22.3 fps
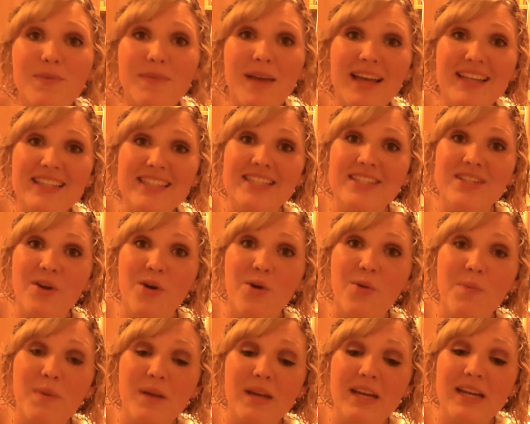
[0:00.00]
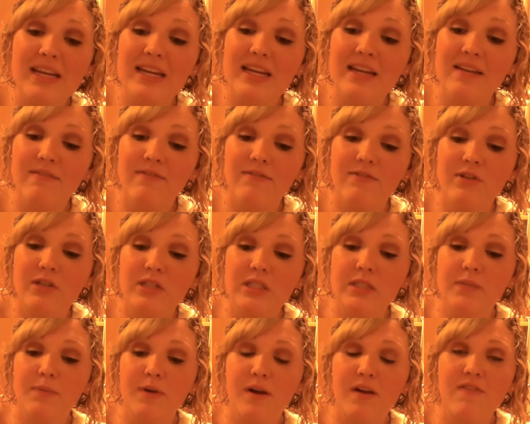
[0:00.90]
Mess is open
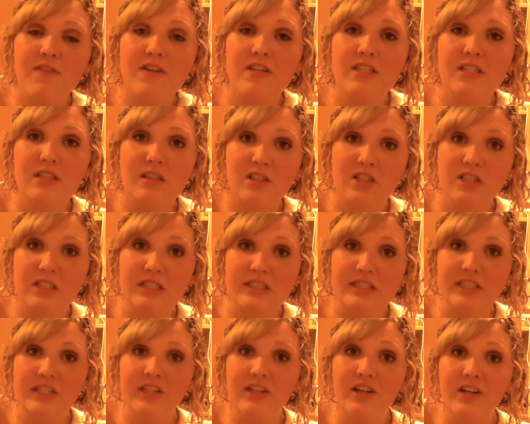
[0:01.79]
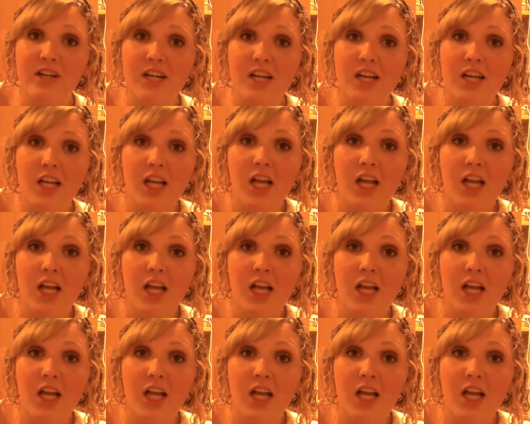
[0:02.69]
for breakfast, lunch, and dinner.